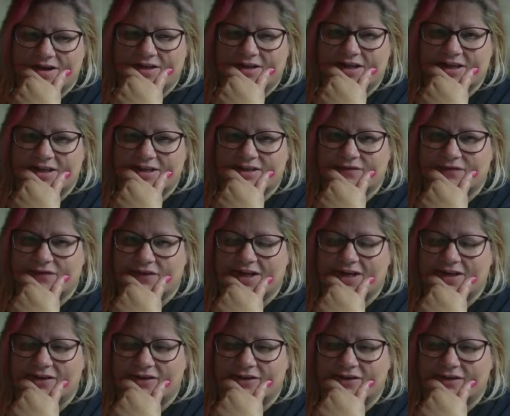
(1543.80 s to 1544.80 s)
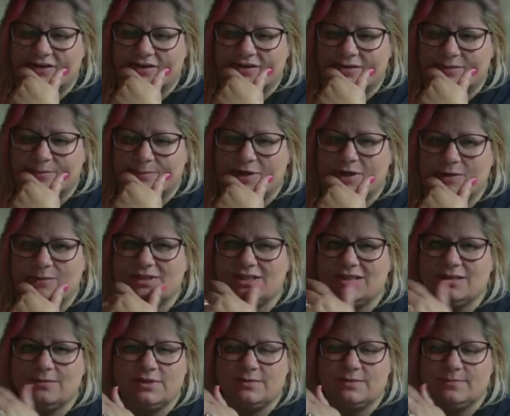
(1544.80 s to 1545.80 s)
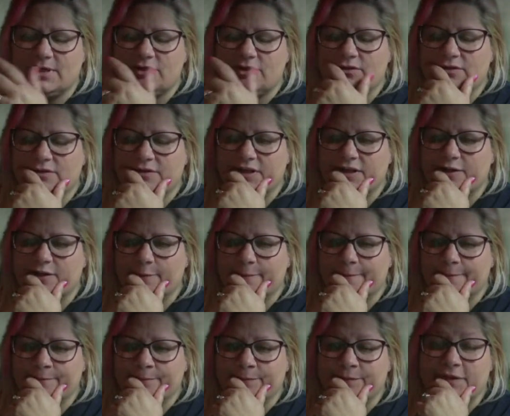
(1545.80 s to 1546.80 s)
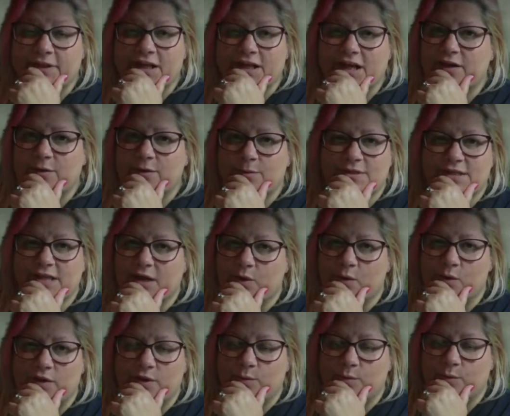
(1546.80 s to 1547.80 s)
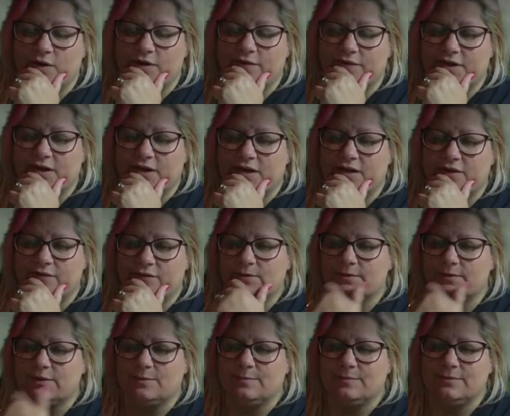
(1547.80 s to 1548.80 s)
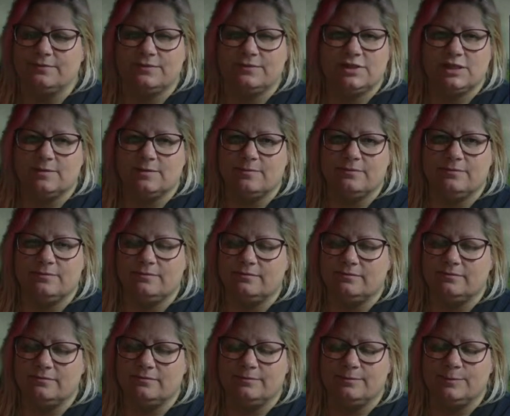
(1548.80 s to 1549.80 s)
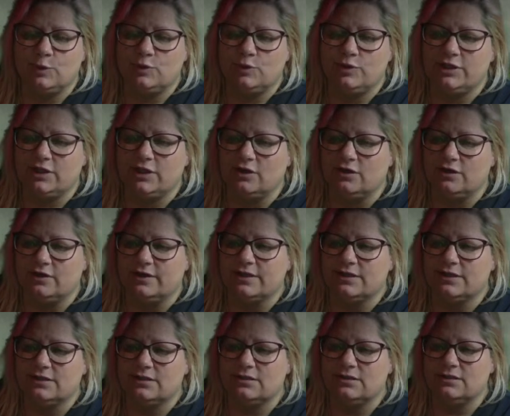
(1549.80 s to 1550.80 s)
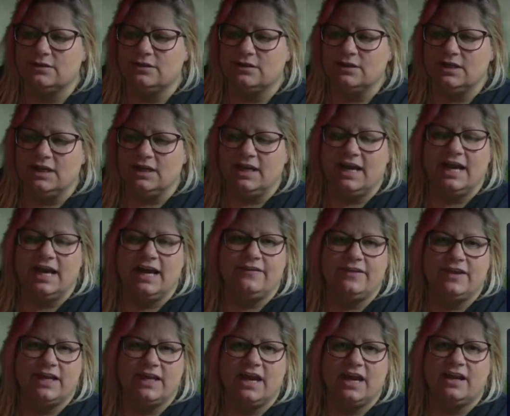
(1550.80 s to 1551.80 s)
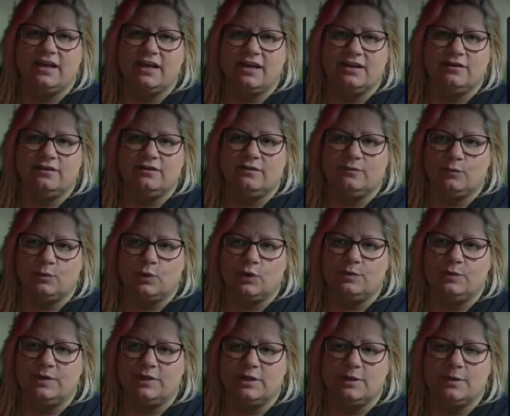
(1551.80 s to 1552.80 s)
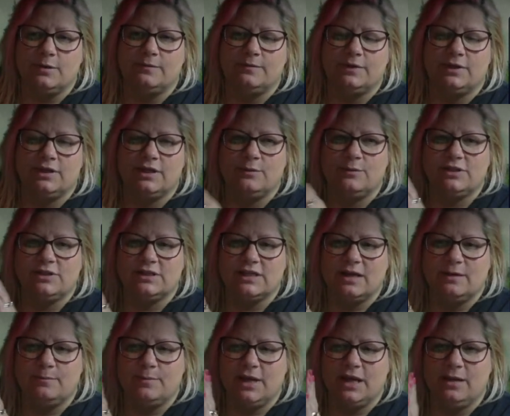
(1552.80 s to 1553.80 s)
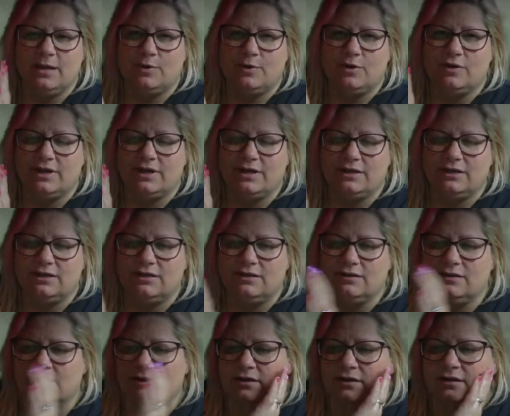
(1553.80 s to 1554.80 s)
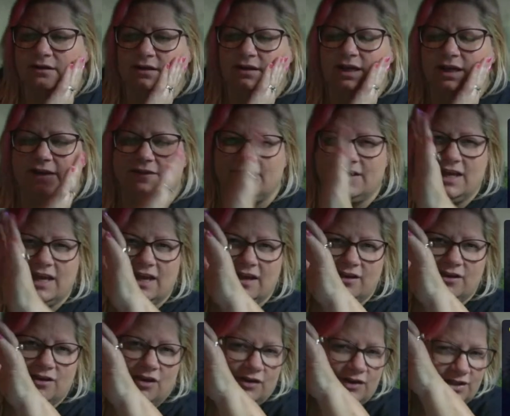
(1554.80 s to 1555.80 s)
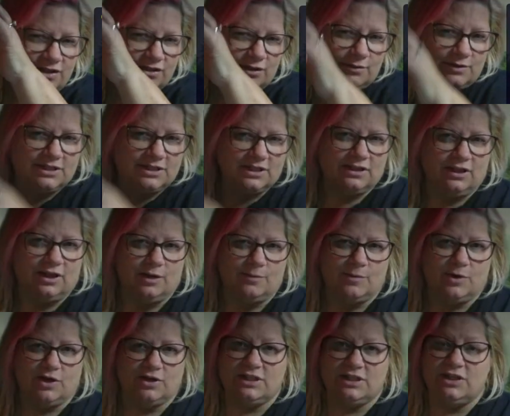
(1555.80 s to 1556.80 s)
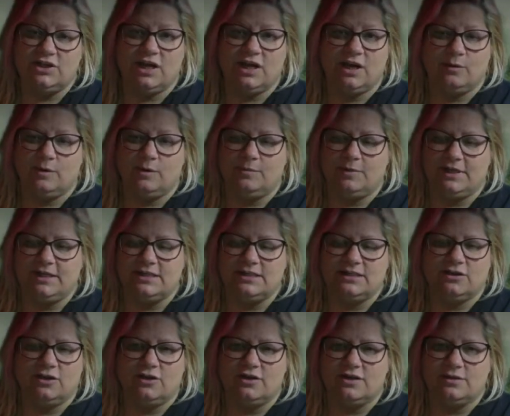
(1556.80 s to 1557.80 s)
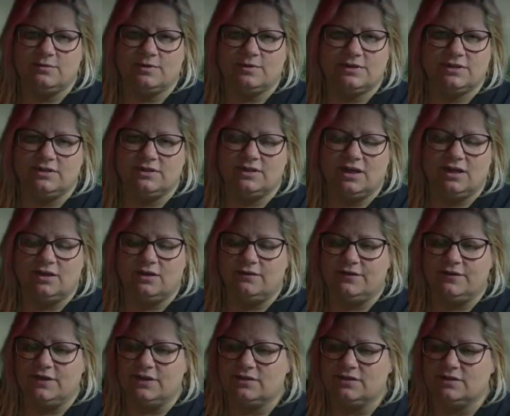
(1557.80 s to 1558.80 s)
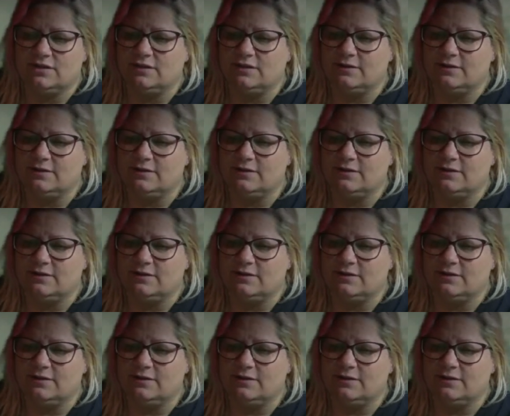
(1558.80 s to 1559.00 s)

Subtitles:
a divider, but it was some special thing. And there was like only one of a kind from some bougie artist. And the cat had ruined had paper in it. And the cat, all you saw was the claw marks, and you can't replace it. The artist was not going to fix it.